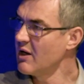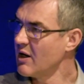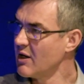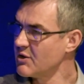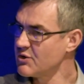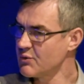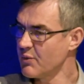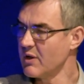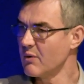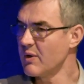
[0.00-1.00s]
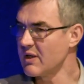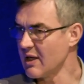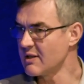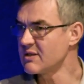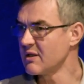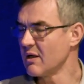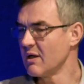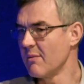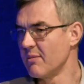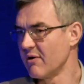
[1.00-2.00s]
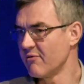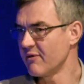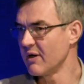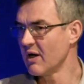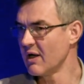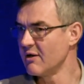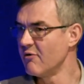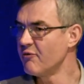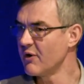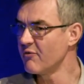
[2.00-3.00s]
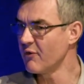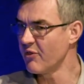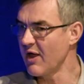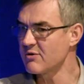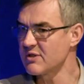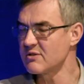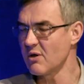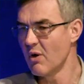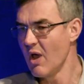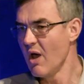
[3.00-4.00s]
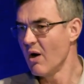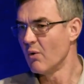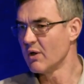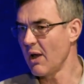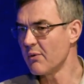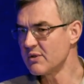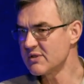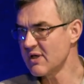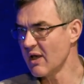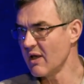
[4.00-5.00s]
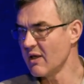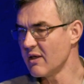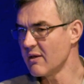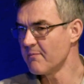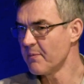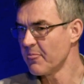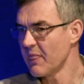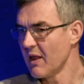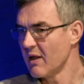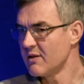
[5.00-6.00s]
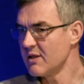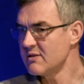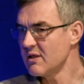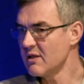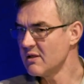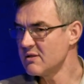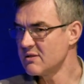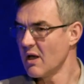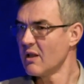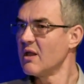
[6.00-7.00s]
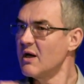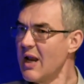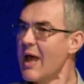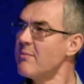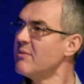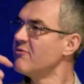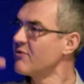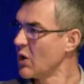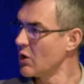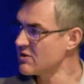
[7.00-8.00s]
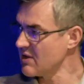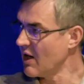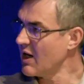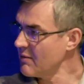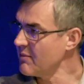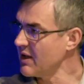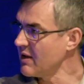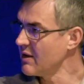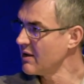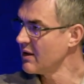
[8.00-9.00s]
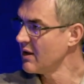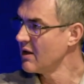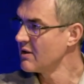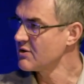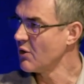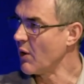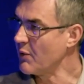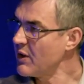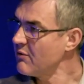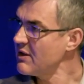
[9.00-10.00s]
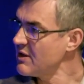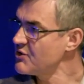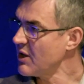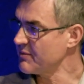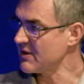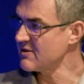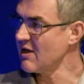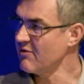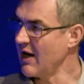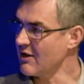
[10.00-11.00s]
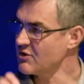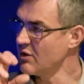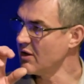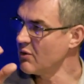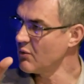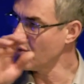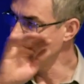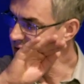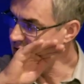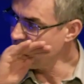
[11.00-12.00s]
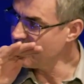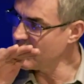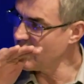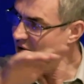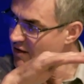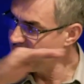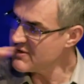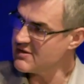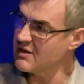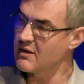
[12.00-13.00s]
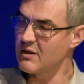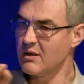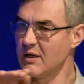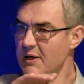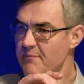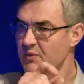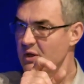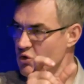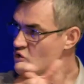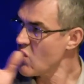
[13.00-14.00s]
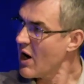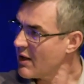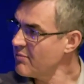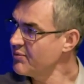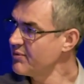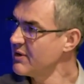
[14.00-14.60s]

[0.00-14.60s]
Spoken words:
and we get a number of 144,000. So what I would say, this is the name of God's army. So when we read in chapter 7, actually, we are given every single tribe